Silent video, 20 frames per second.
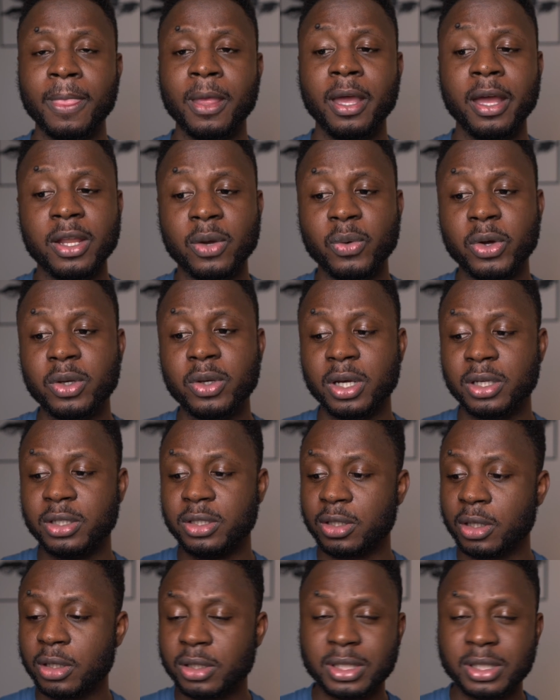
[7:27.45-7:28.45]
And then when you
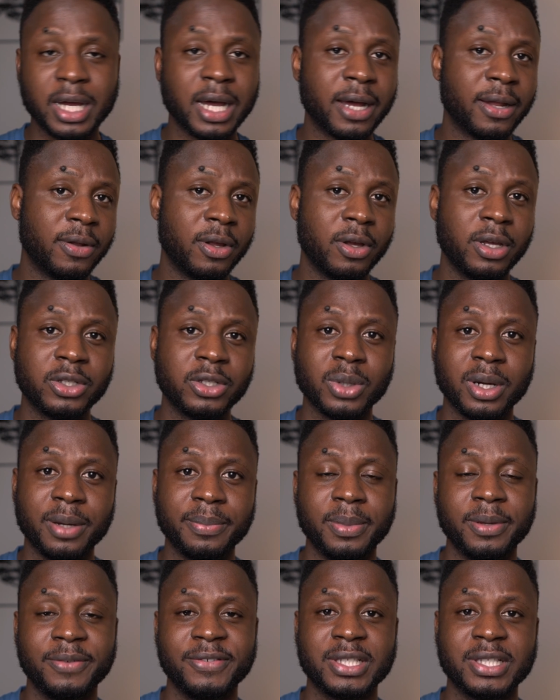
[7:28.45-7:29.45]
exhaust that H1B
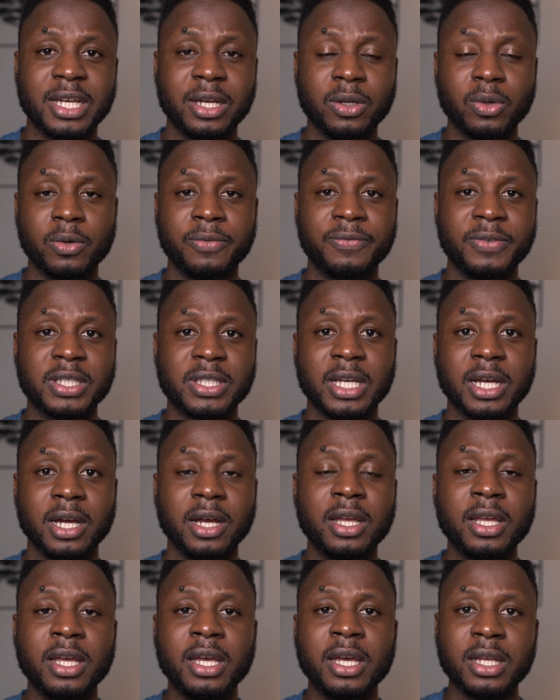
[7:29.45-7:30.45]
visa and O visa,
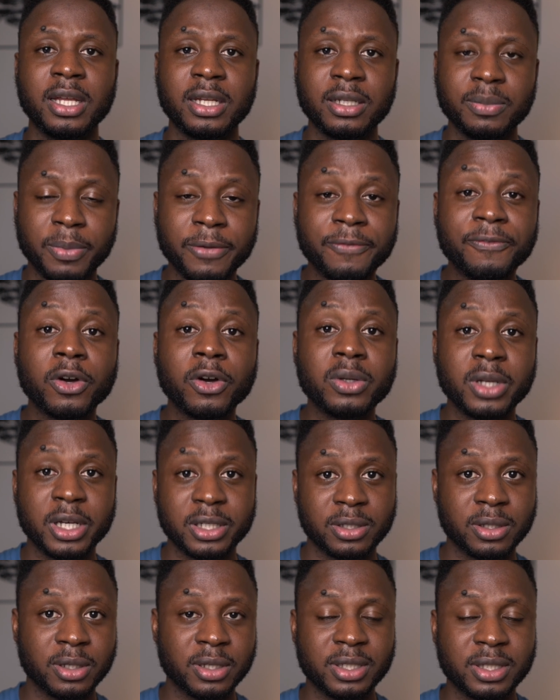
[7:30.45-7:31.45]
before you
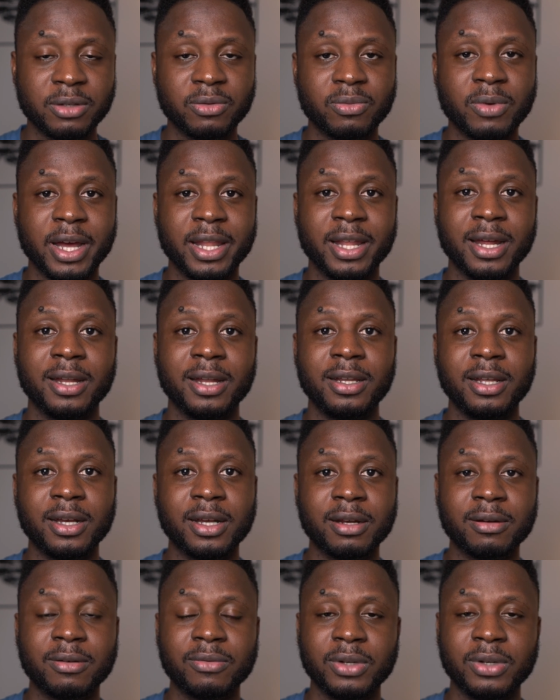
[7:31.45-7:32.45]
exhaust it rather,
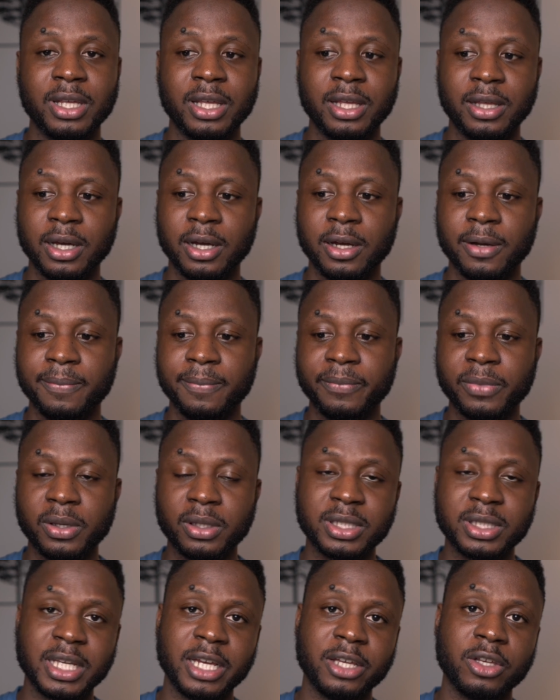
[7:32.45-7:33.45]
they
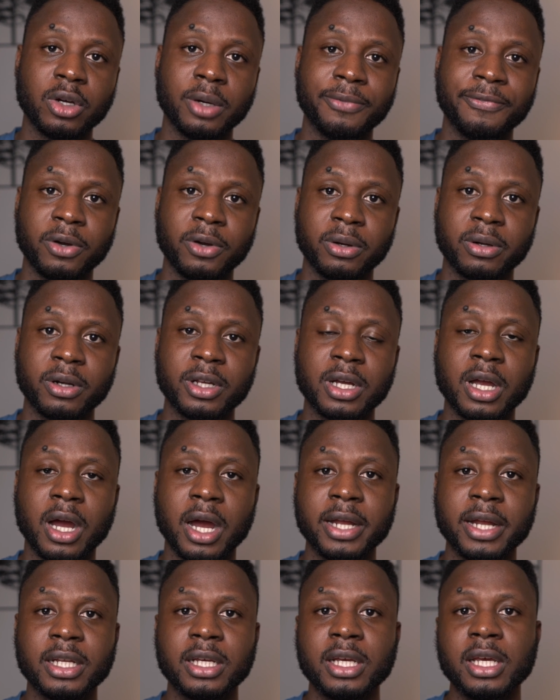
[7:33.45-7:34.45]
set you up for green
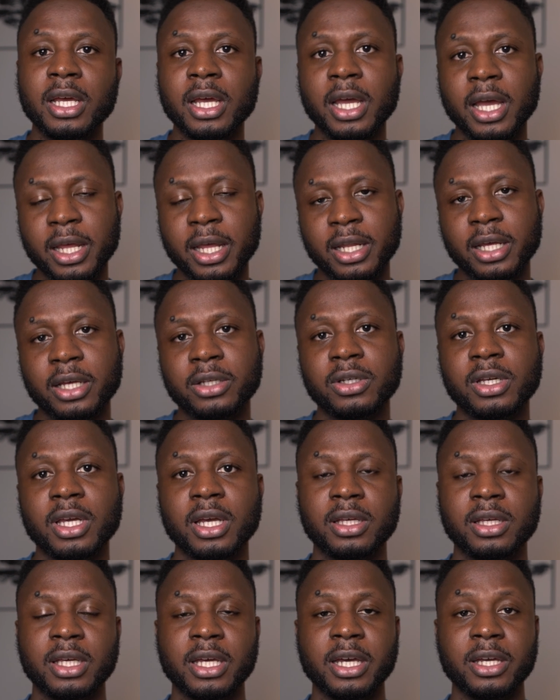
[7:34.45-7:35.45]
card, and then you
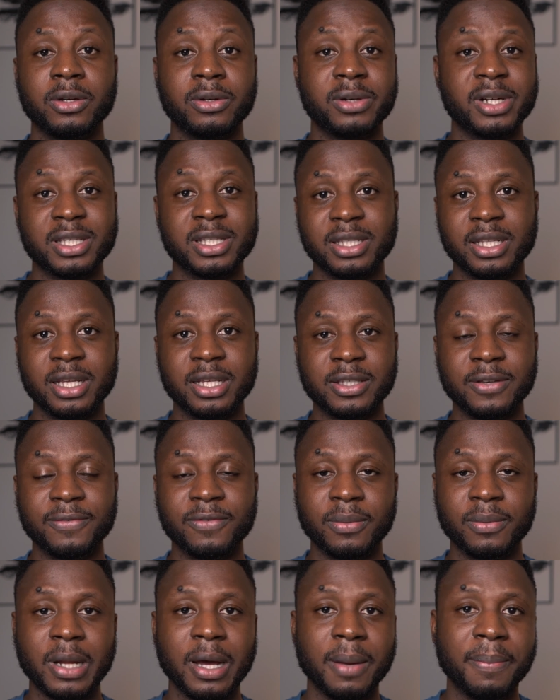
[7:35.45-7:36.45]
can get your residency
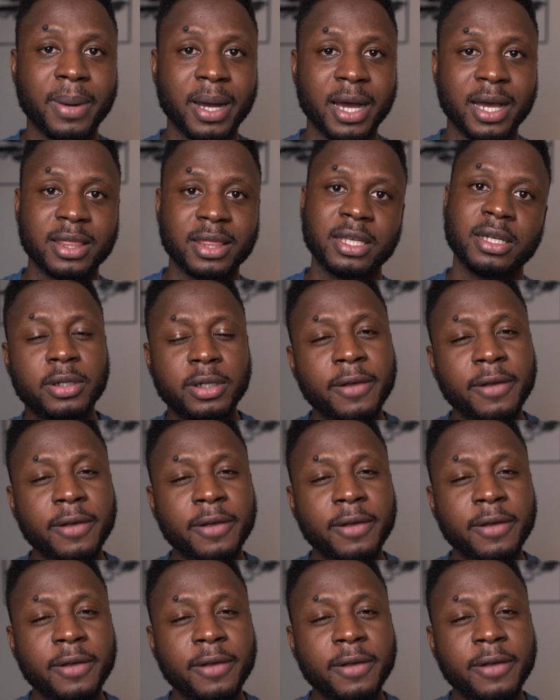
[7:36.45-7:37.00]
from that path.